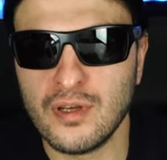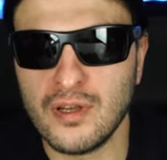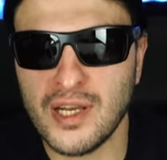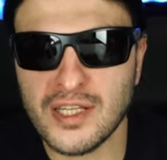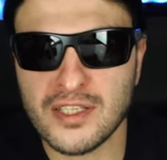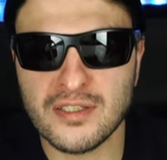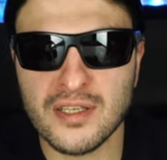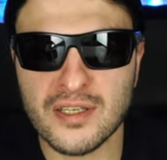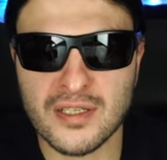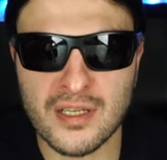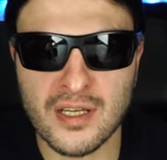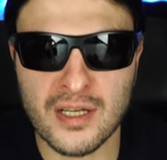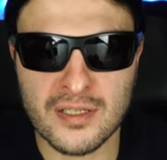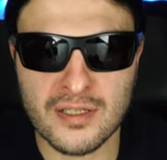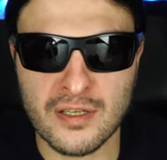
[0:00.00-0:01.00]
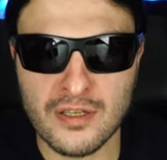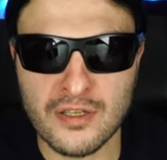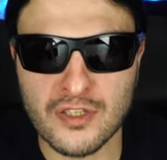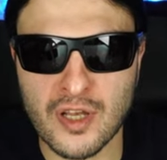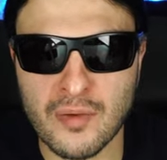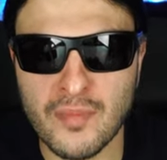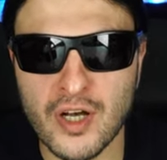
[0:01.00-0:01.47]
let's discuss
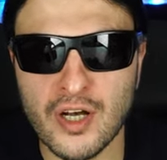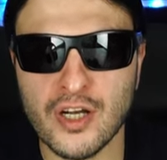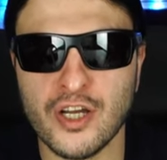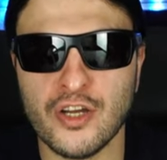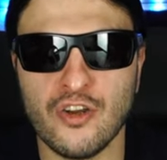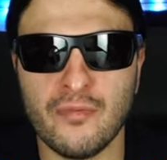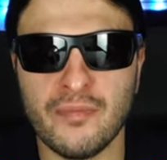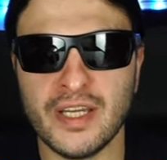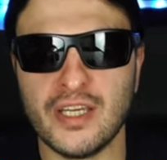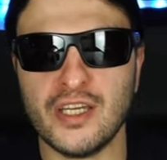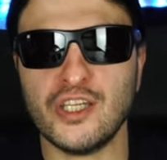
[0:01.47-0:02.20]
some ergonomic